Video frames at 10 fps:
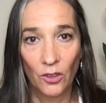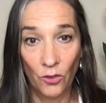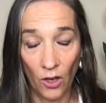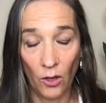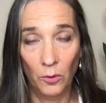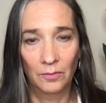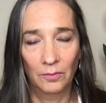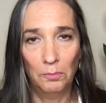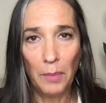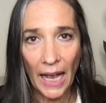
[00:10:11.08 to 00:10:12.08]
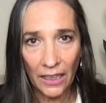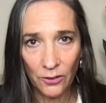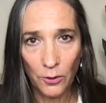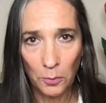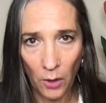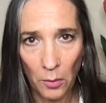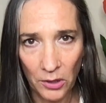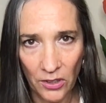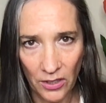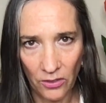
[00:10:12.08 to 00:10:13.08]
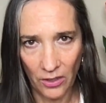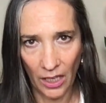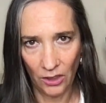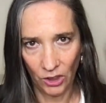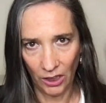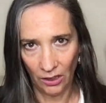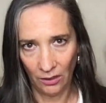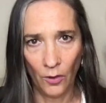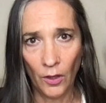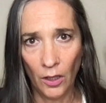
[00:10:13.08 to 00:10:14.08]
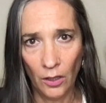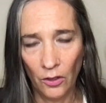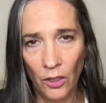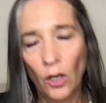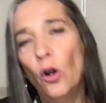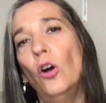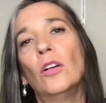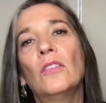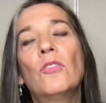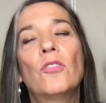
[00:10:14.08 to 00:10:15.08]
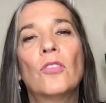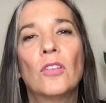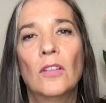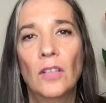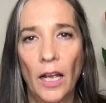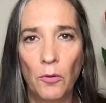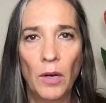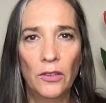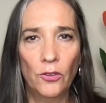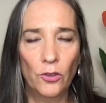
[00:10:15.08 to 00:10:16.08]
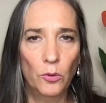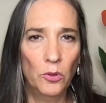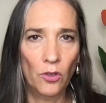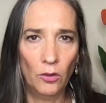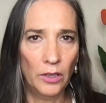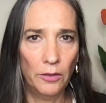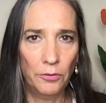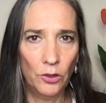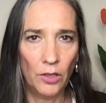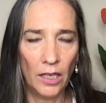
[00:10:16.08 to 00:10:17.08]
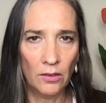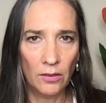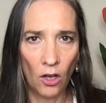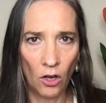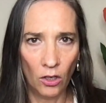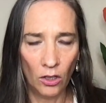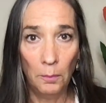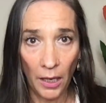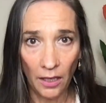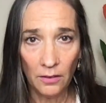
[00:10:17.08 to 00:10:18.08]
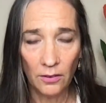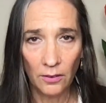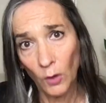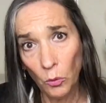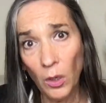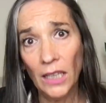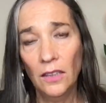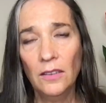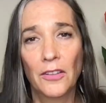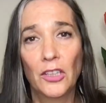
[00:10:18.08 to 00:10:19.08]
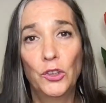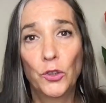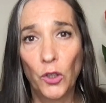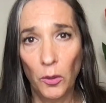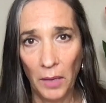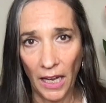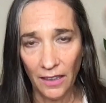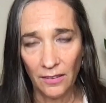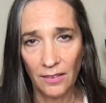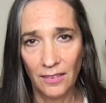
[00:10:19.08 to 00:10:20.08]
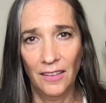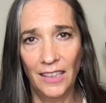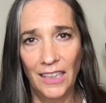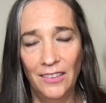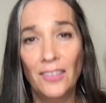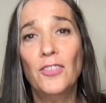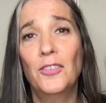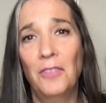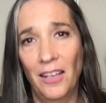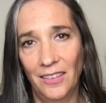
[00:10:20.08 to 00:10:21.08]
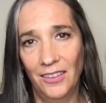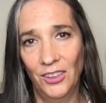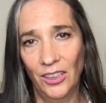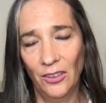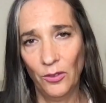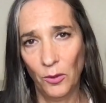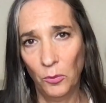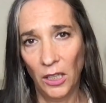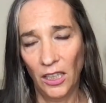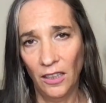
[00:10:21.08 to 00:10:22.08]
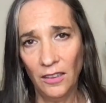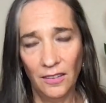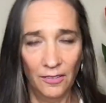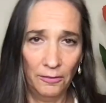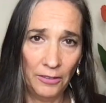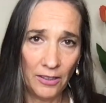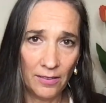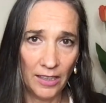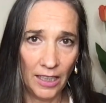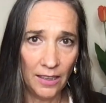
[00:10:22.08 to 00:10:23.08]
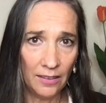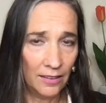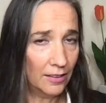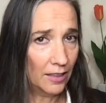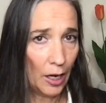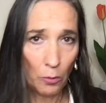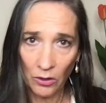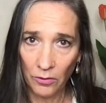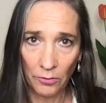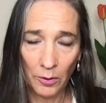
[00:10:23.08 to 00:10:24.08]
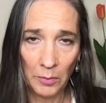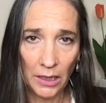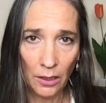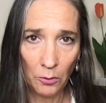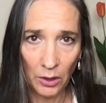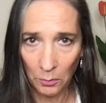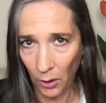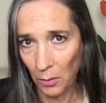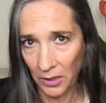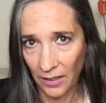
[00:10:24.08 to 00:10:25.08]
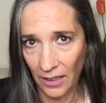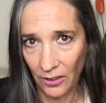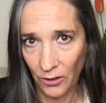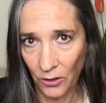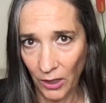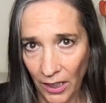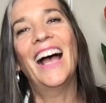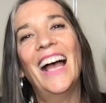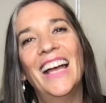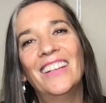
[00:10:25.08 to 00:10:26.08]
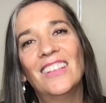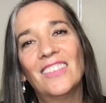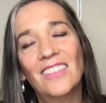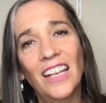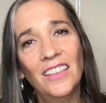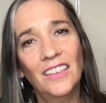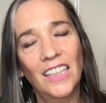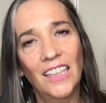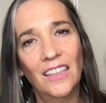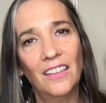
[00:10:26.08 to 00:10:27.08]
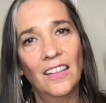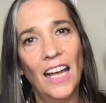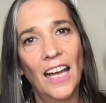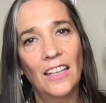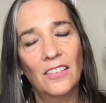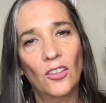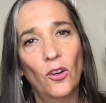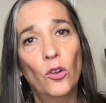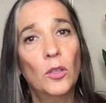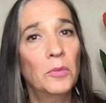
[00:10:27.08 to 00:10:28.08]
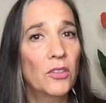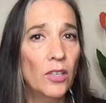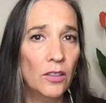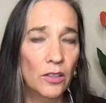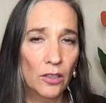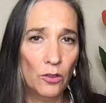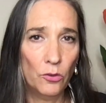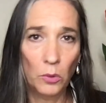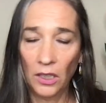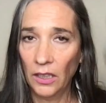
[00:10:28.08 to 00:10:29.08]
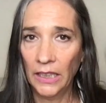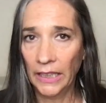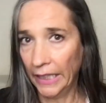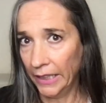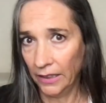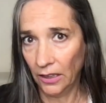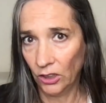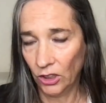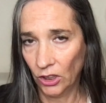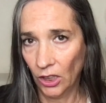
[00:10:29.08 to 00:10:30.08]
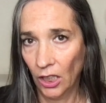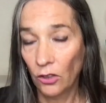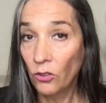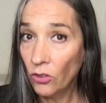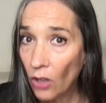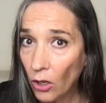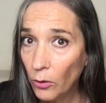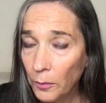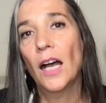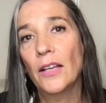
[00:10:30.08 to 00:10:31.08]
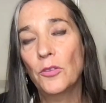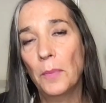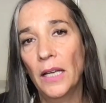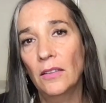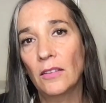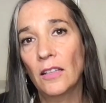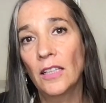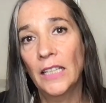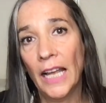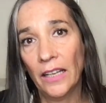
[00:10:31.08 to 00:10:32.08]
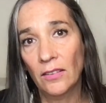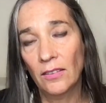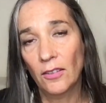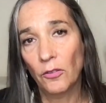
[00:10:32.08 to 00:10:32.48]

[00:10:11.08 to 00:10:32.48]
so back to property staging. The, the course that I went to was only a few days long, but, well, the drawbacks, the disadvantages were Firstly, that I wasn't familiar with the property industry, and secondly, that all the materials were in English. So I spent the next